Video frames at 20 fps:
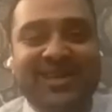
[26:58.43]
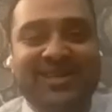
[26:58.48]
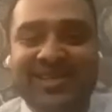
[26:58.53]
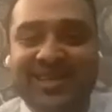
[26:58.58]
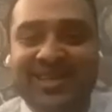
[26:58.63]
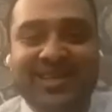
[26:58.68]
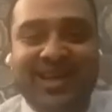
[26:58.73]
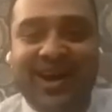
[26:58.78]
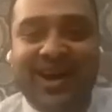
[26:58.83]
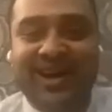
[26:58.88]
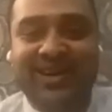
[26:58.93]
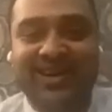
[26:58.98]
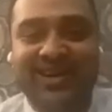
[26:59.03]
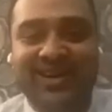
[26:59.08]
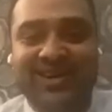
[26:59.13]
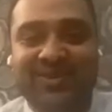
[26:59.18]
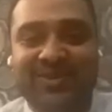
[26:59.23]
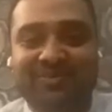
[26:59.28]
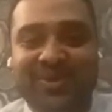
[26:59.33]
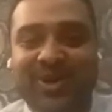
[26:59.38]
see that
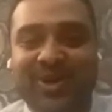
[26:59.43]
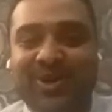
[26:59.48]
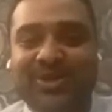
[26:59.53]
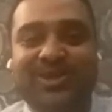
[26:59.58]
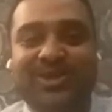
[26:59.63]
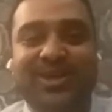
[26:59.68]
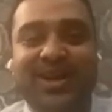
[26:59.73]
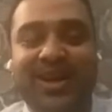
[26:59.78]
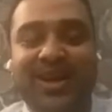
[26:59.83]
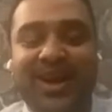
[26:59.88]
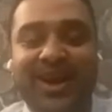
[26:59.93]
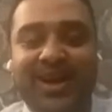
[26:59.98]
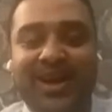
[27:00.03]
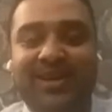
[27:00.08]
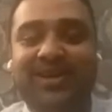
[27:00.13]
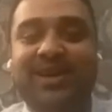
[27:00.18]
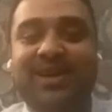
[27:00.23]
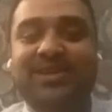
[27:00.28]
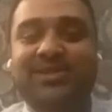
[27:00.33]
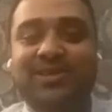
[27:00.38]
because it
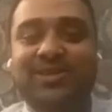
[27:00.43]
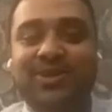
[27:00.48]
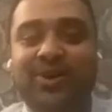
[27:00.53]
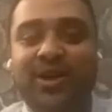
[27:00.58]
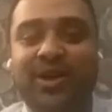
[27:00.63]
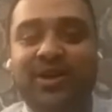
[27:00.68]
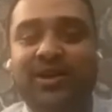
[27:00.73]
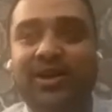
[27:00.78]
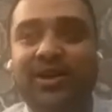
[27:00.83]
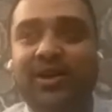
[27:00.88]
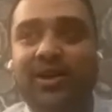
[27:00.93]
does not